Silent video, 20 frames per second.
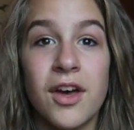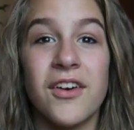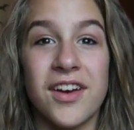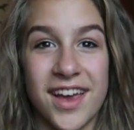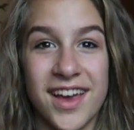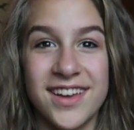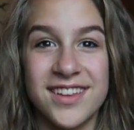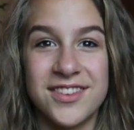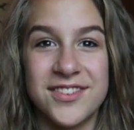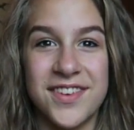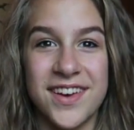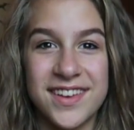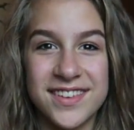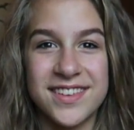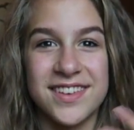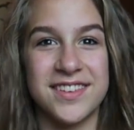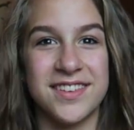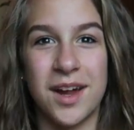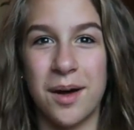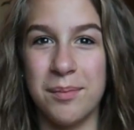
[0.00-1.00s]
Okay, it's
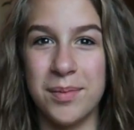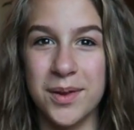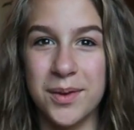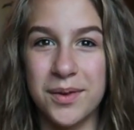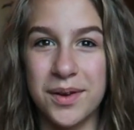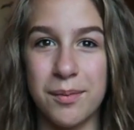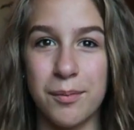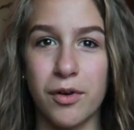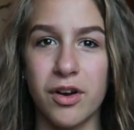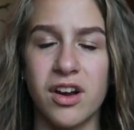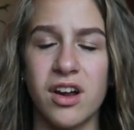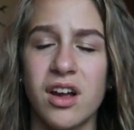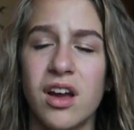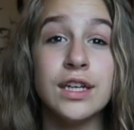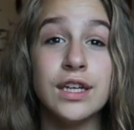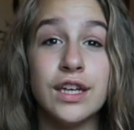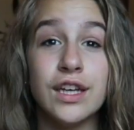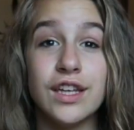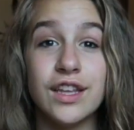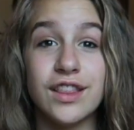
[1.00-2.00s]
fixed, it's not blue anymore.
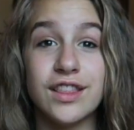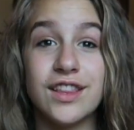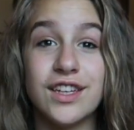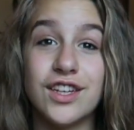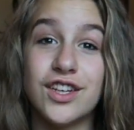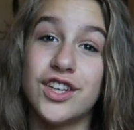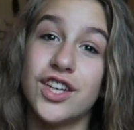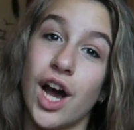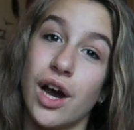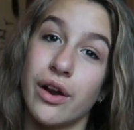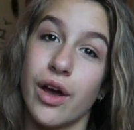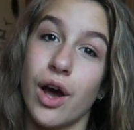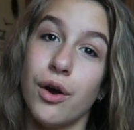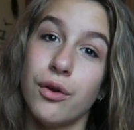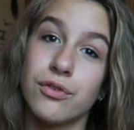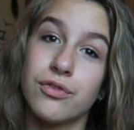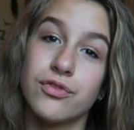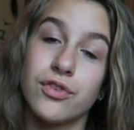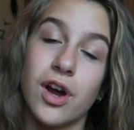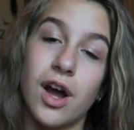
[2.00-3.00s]
The shout
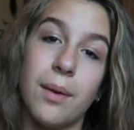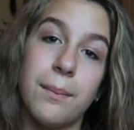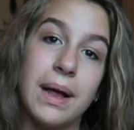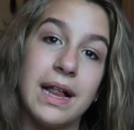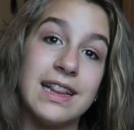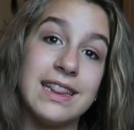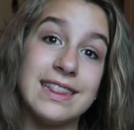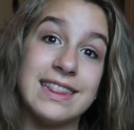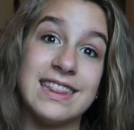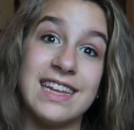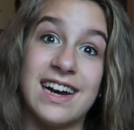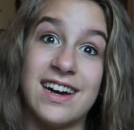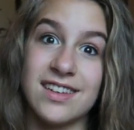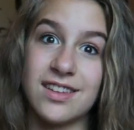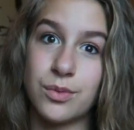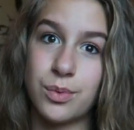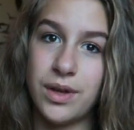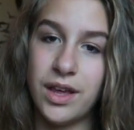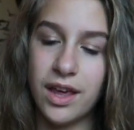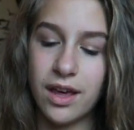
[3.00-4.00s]
out from
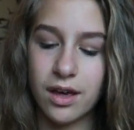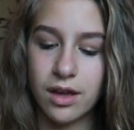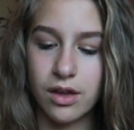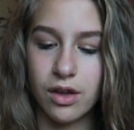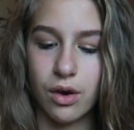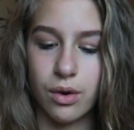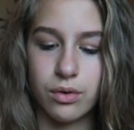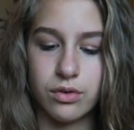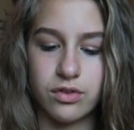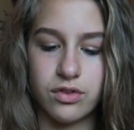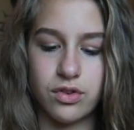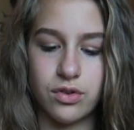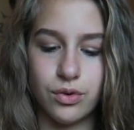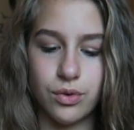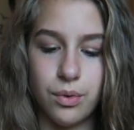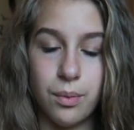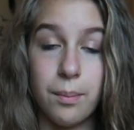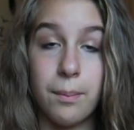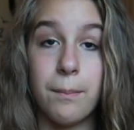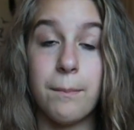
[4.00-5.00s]
last week goes
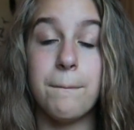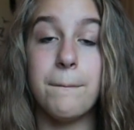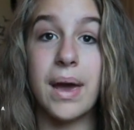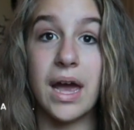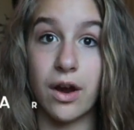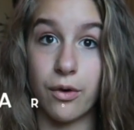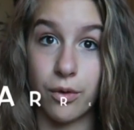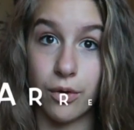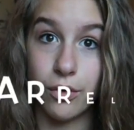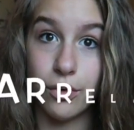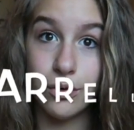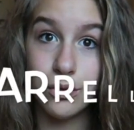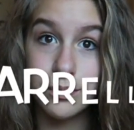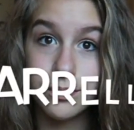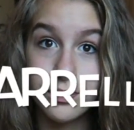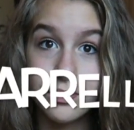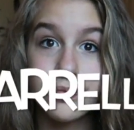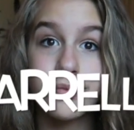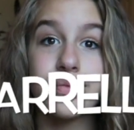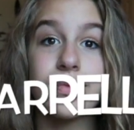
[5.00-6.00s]
to Meryl,
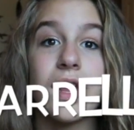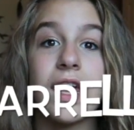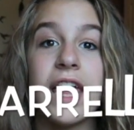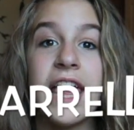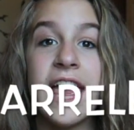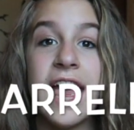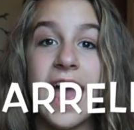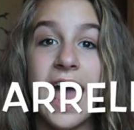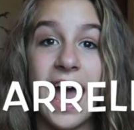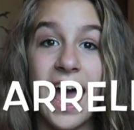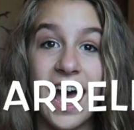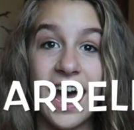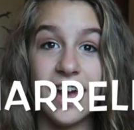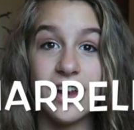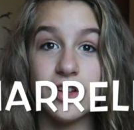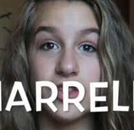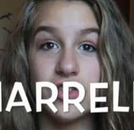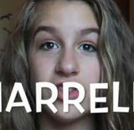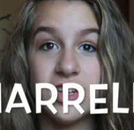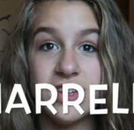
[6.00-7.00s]

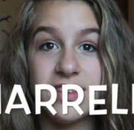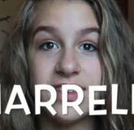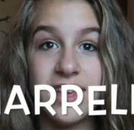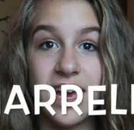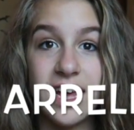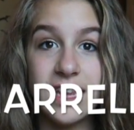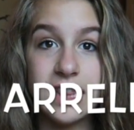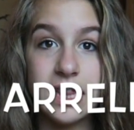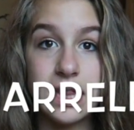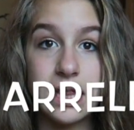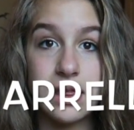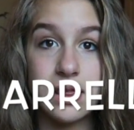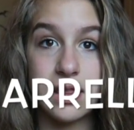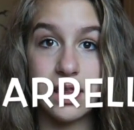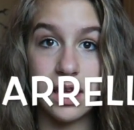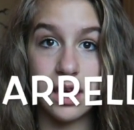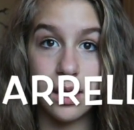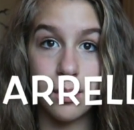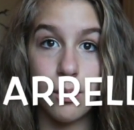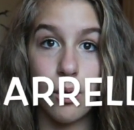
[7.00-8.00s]
and she said the
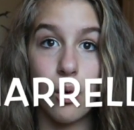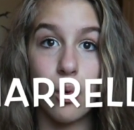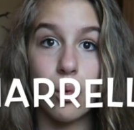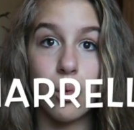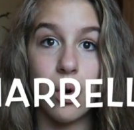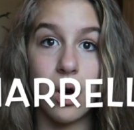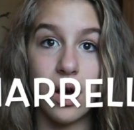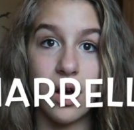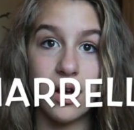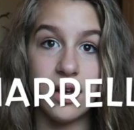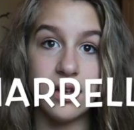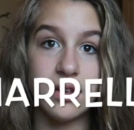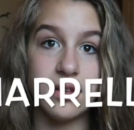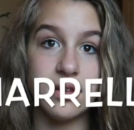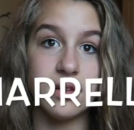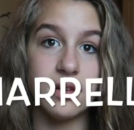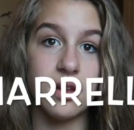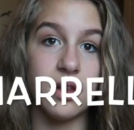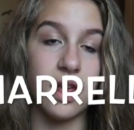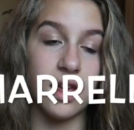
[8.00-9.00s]
theme
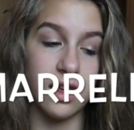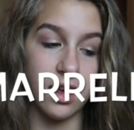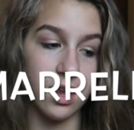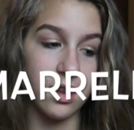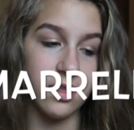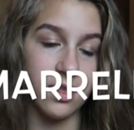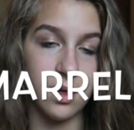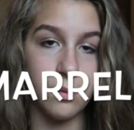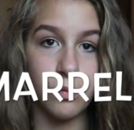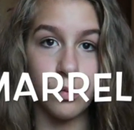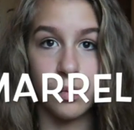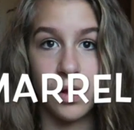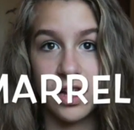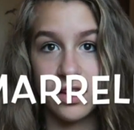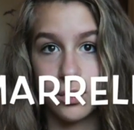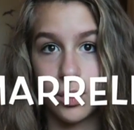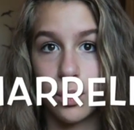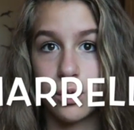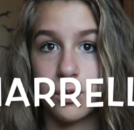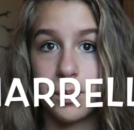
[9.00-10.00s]
was, like, hidden theme from
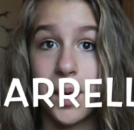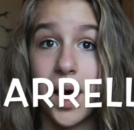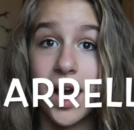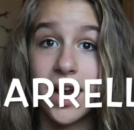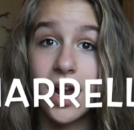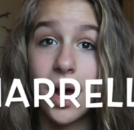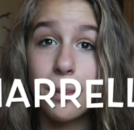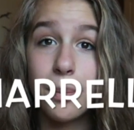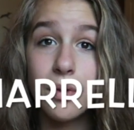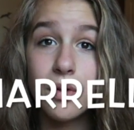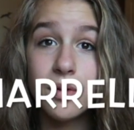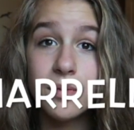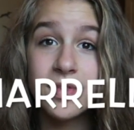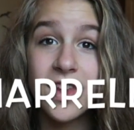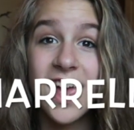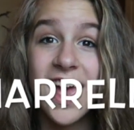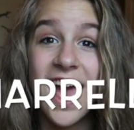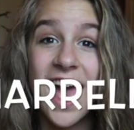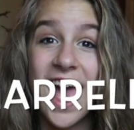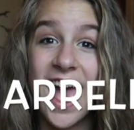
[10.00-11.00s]
last week was pineapple,
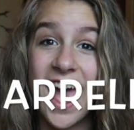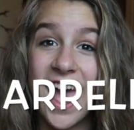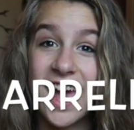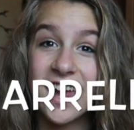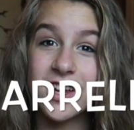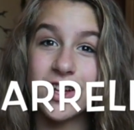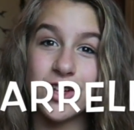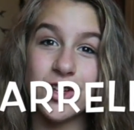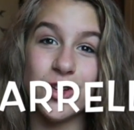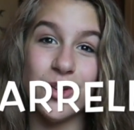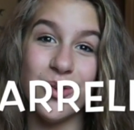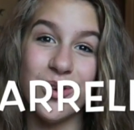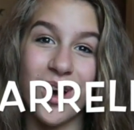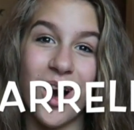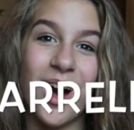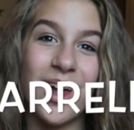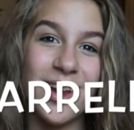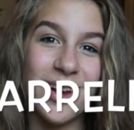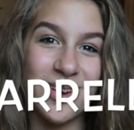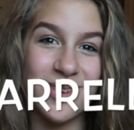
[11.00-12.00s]
and you
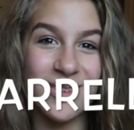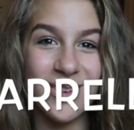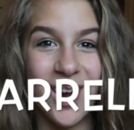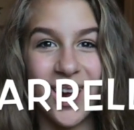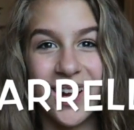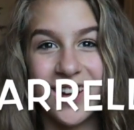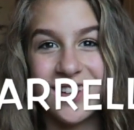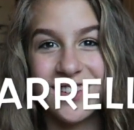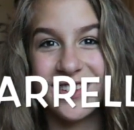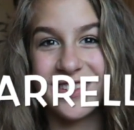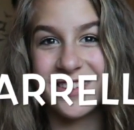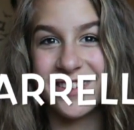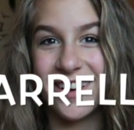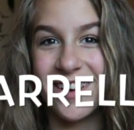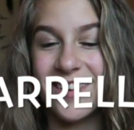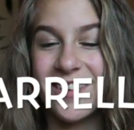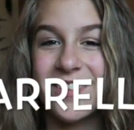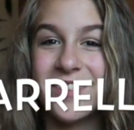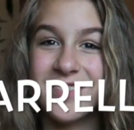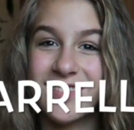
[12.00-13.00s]
got it right,
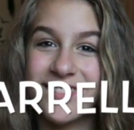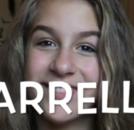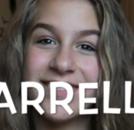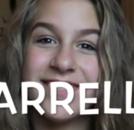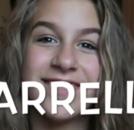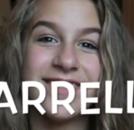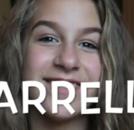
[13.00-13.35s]
so.